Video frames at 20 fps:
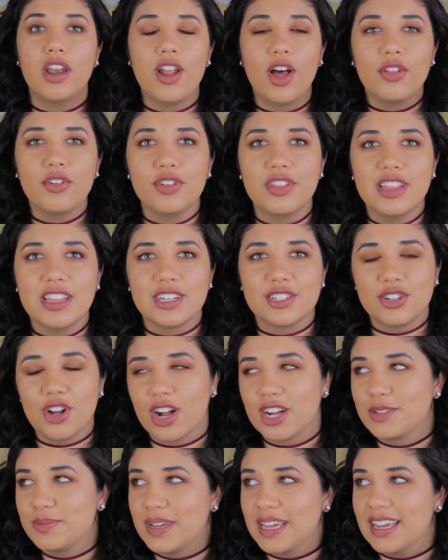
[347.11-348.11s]
another thing that
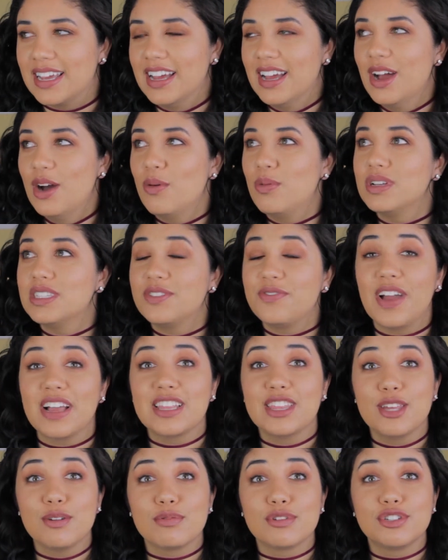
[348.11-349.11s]
shocked me was the fact
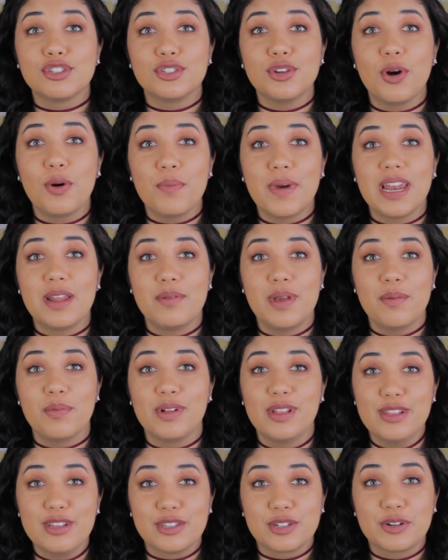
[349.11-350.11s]
that there were so many
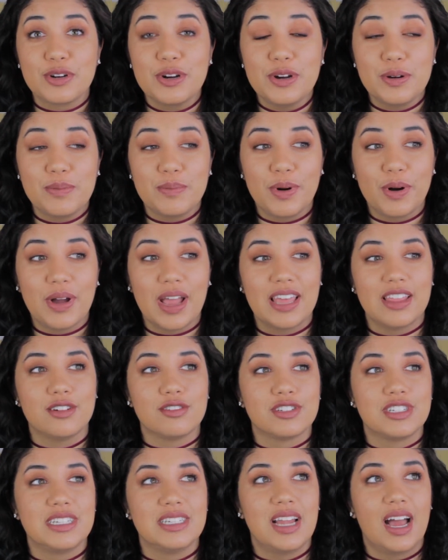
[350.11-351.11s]
people in this group. Okay, there
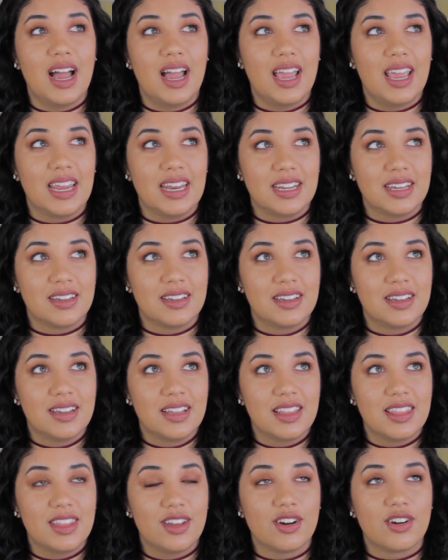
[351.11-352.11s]
was 9.
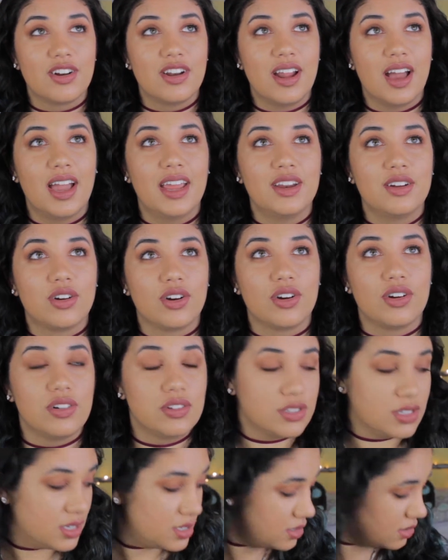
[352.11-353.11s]
There were 9
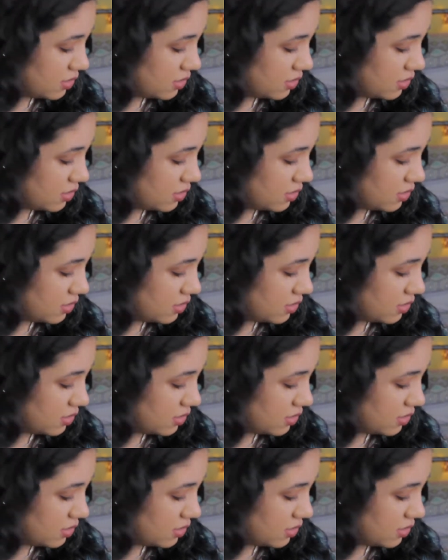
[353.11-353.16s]
girls,